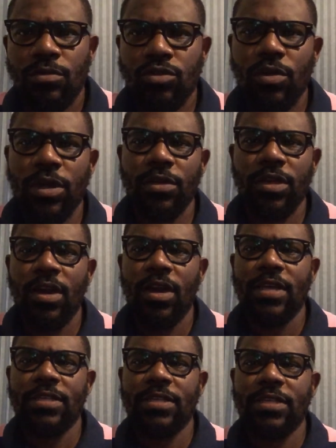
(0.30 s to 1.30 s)
What's going on,
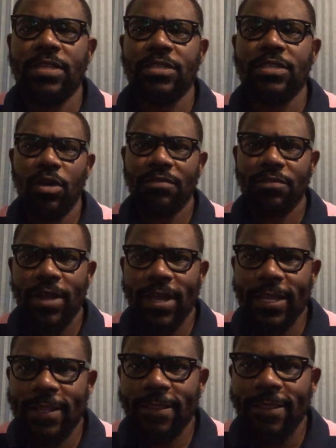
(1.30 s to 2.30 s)
guys? It's your boy
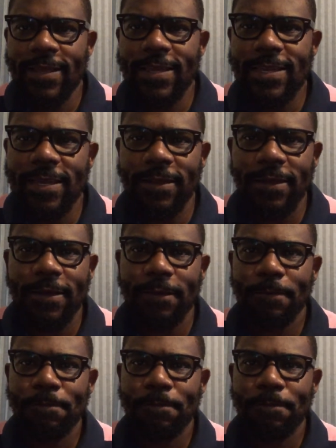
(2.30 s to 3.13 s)
Phrankleen.